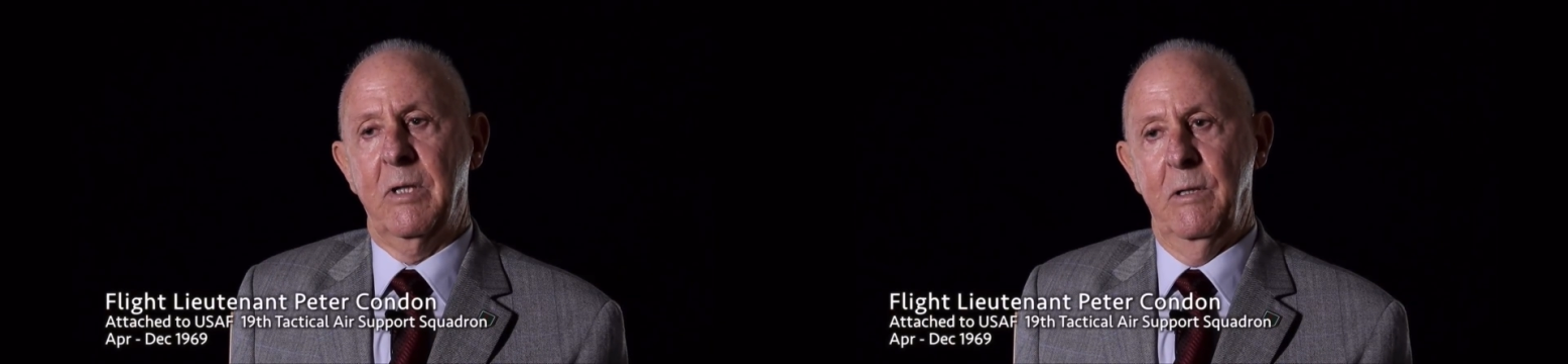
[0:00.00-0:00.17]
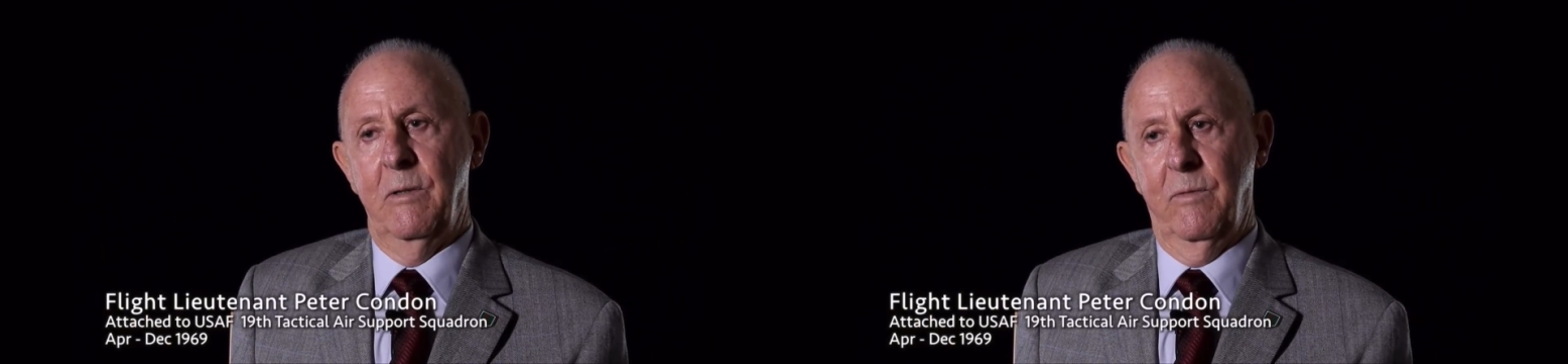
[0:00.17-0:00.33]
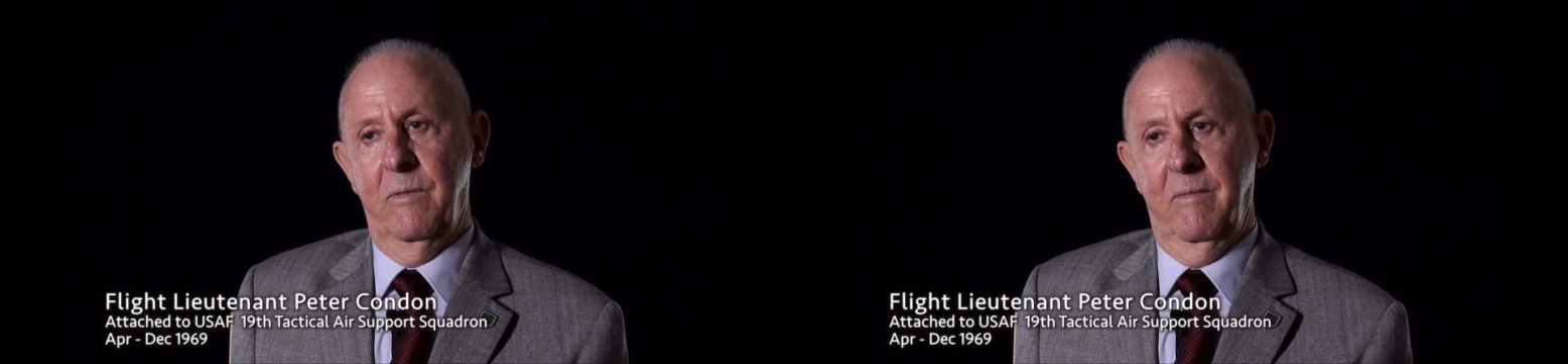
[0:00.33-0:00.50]

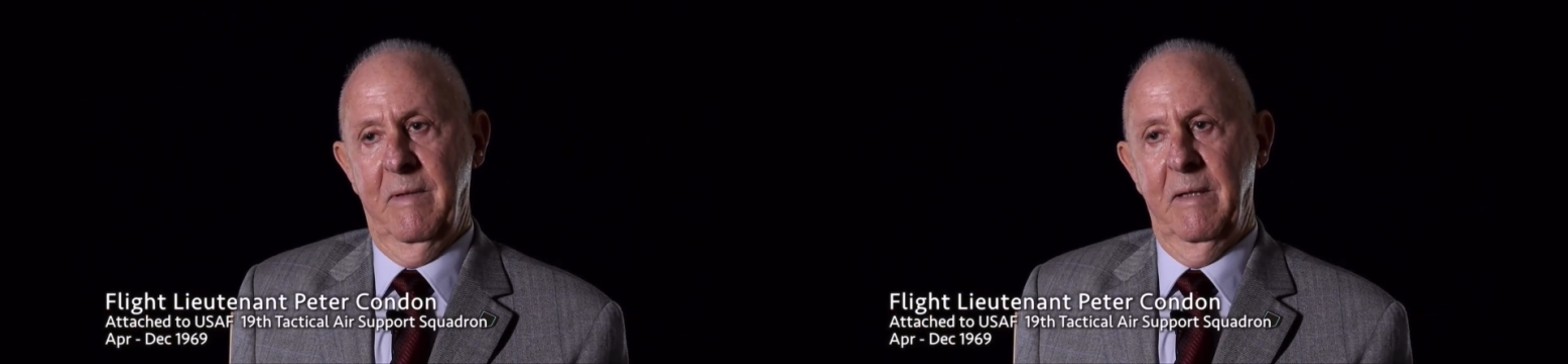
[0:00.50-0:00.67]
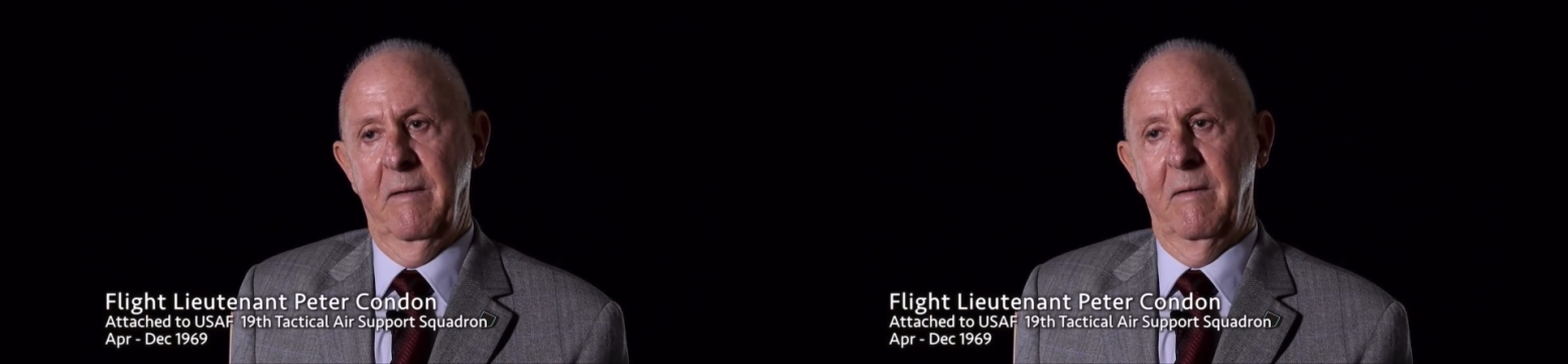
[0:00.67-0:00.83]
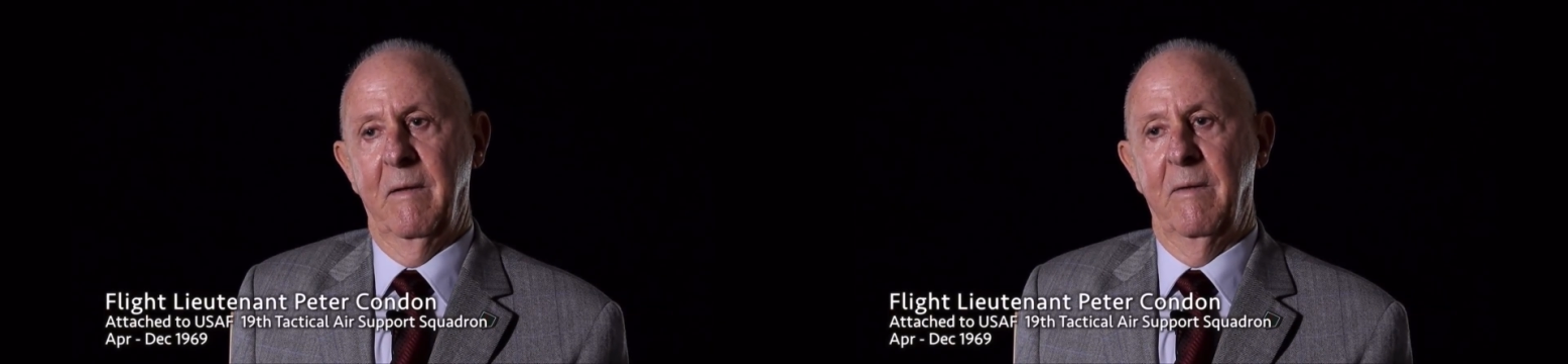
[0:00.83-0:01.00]
killed
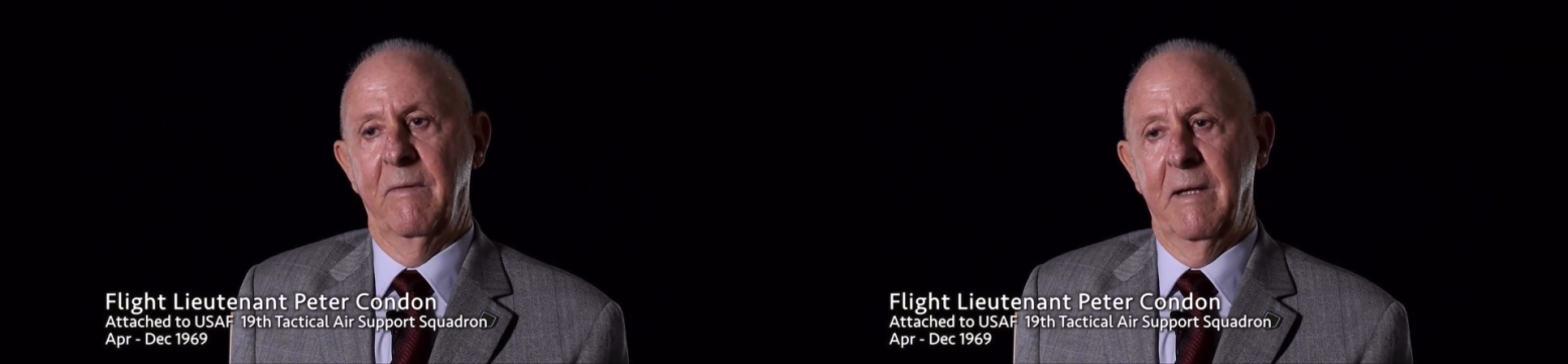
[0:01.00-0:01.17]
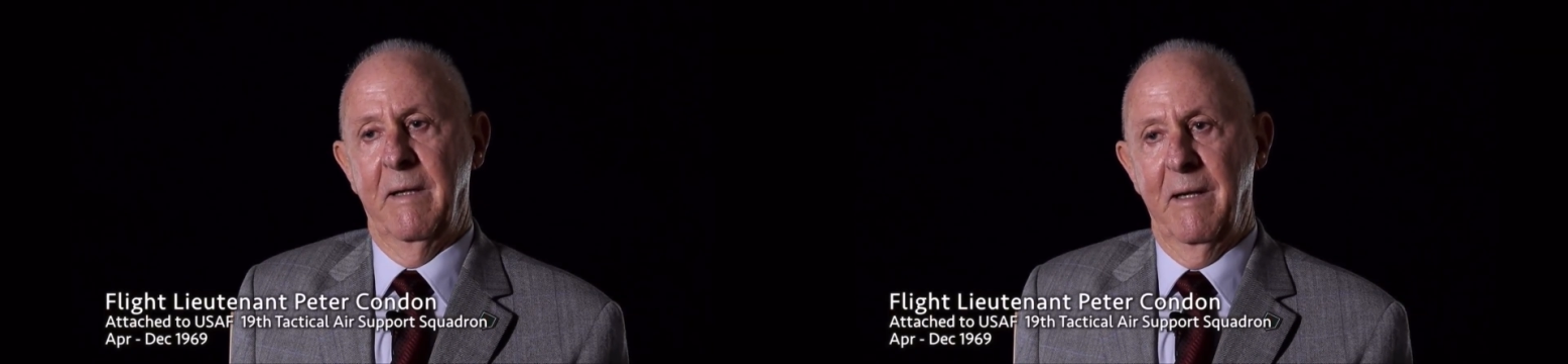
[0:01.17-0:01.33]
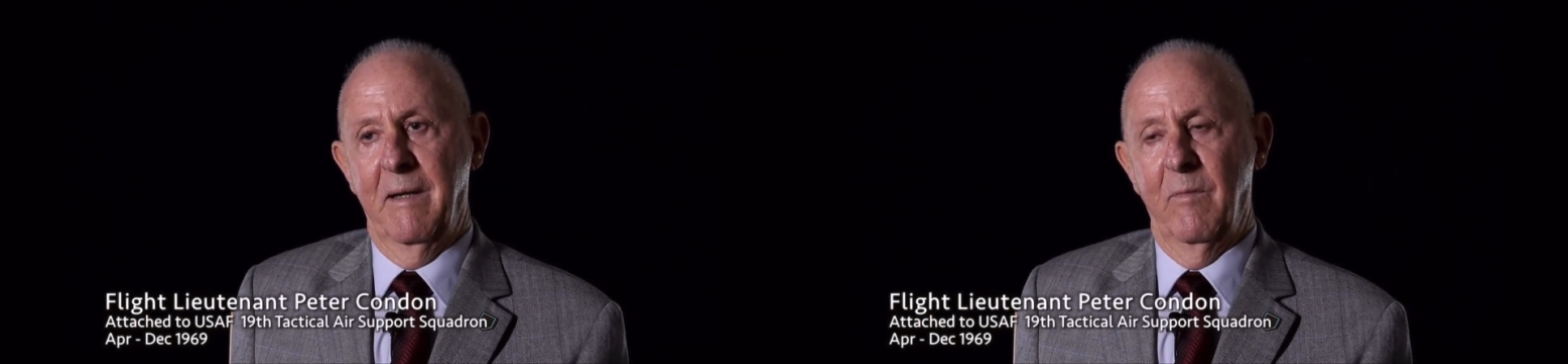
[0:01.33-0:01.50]
in the
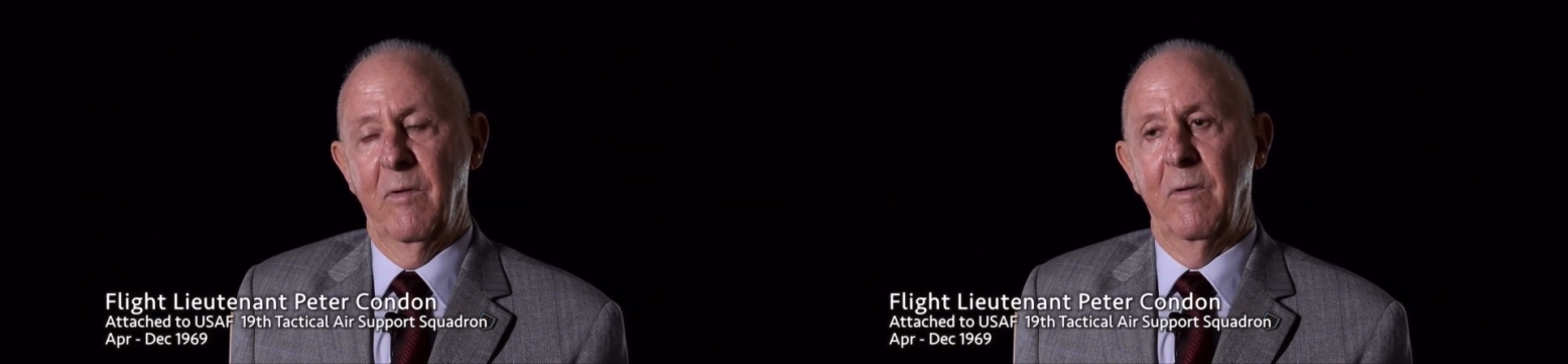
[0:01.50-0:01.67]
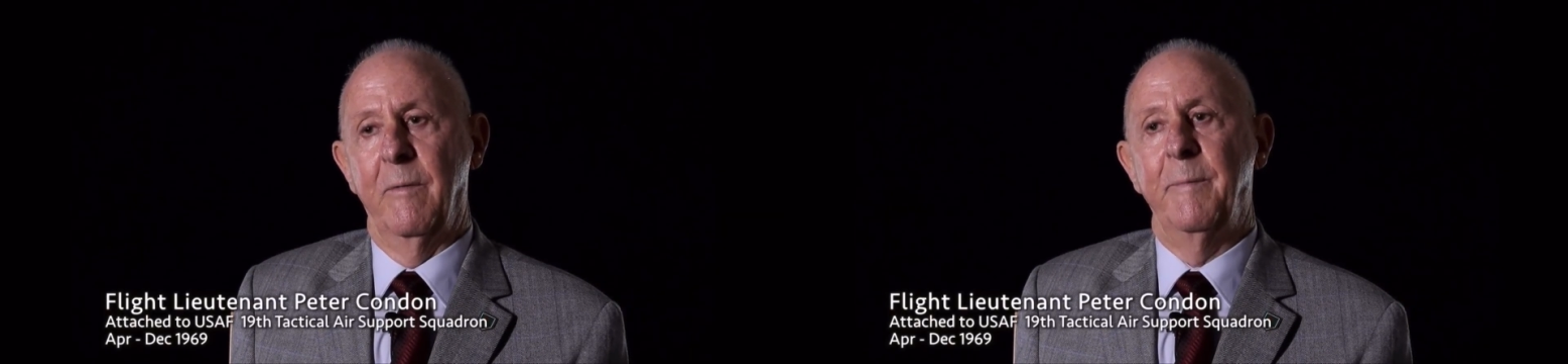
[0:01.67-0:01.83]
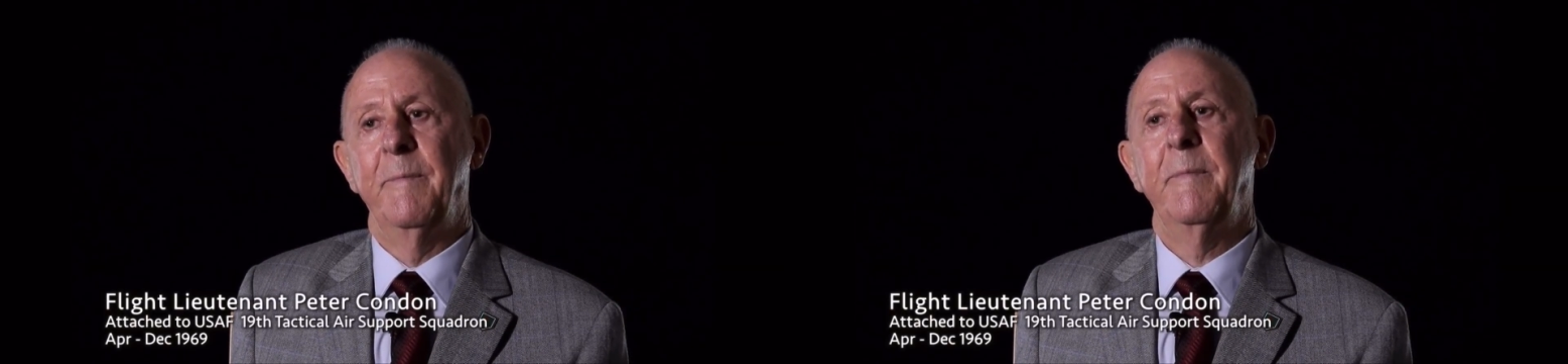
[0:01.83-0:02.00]
Vietnam War.